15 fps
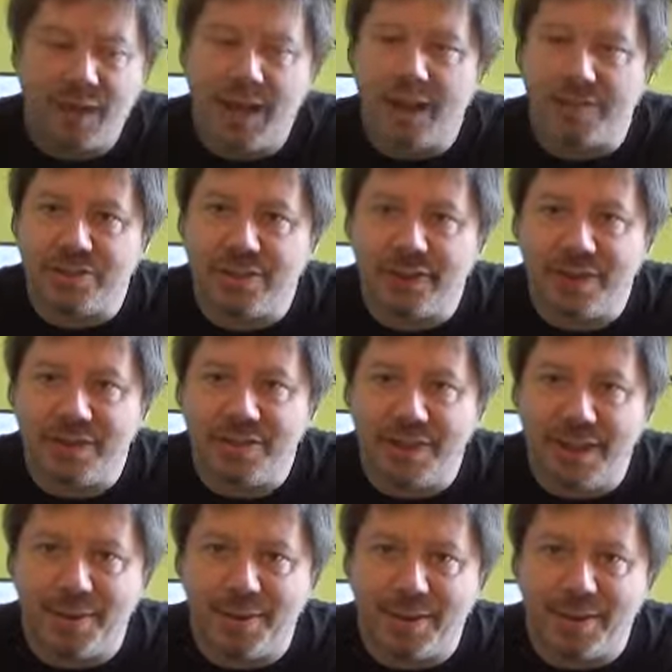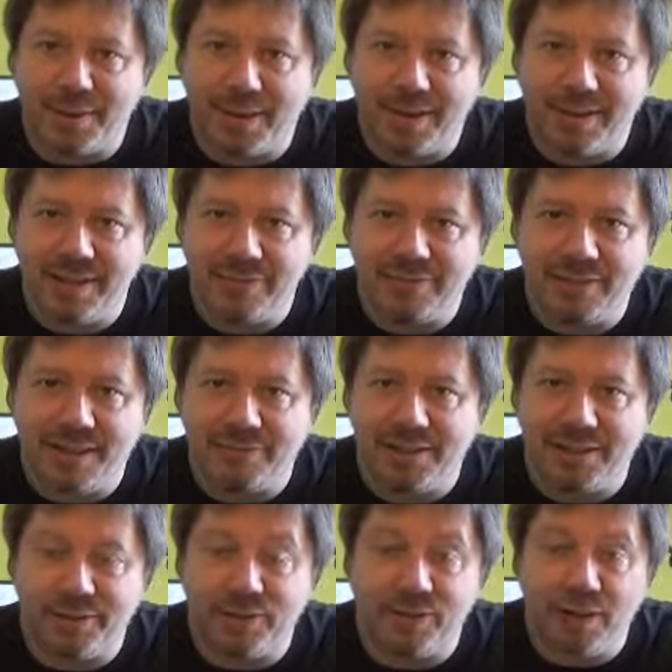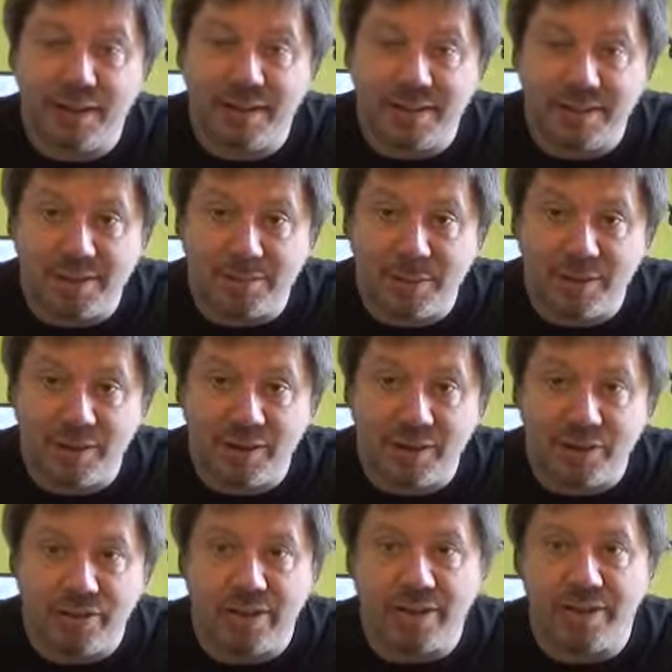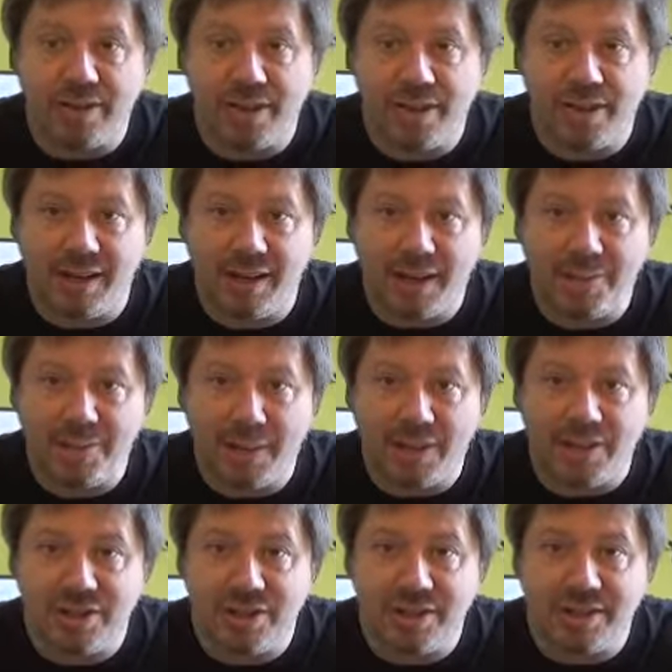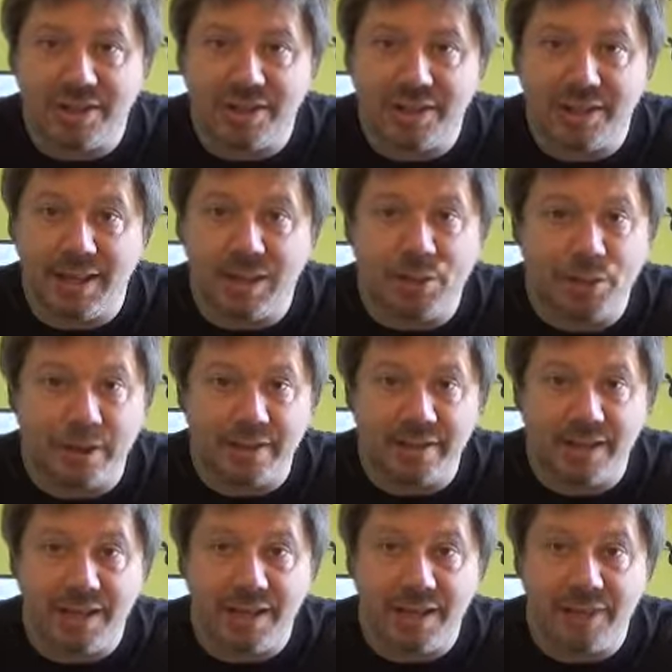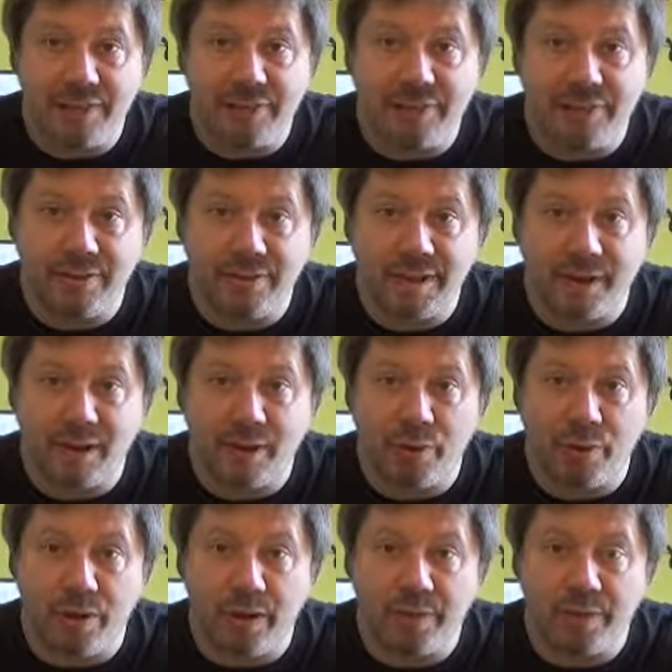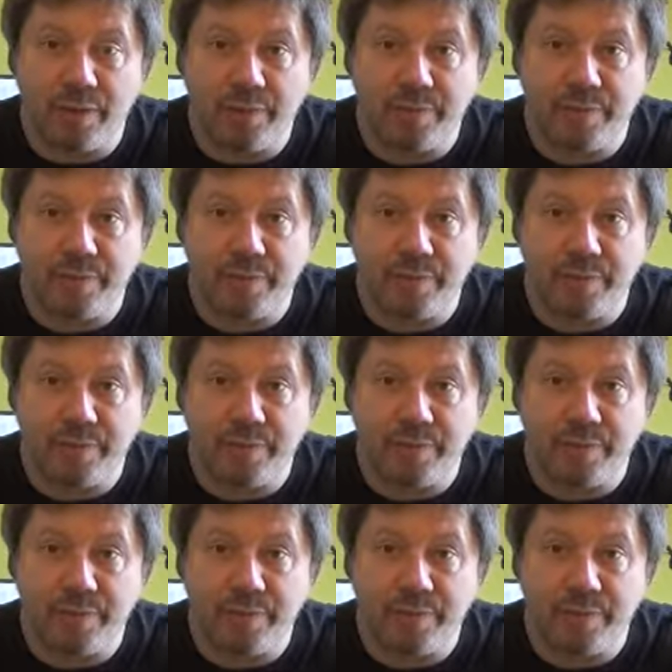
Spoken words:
Outside of that perspective, I found the writing to be very good. It certainly matches the quality of the artwork.